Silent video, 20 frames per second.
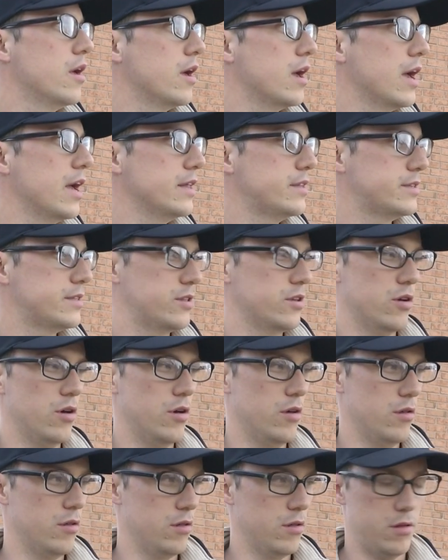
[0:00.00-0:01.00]
it's
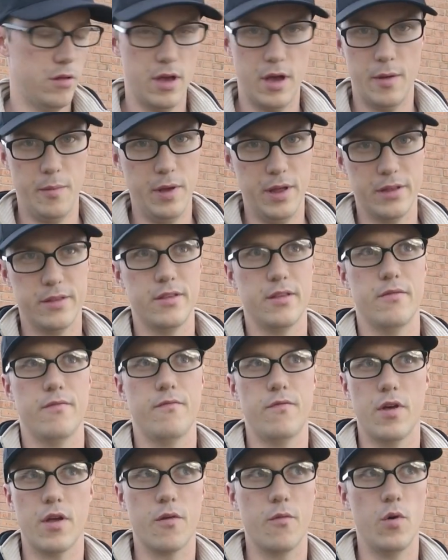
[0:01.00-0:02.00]
still, I mean, it's
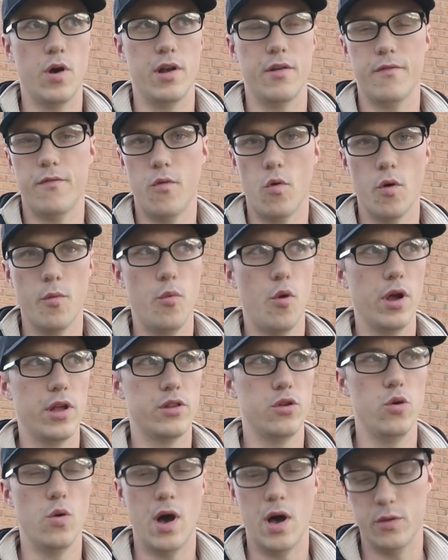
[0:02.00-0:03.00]
like what,
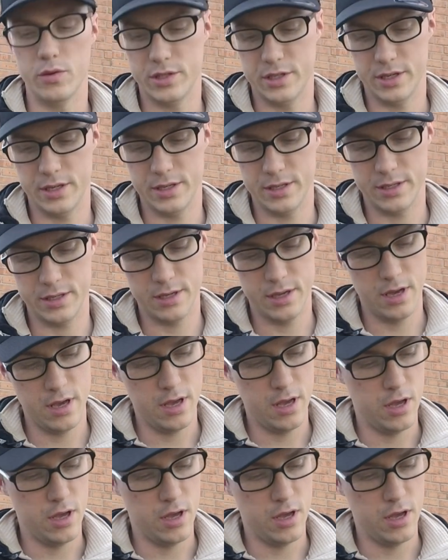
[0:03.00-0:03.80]
4.2 ounces.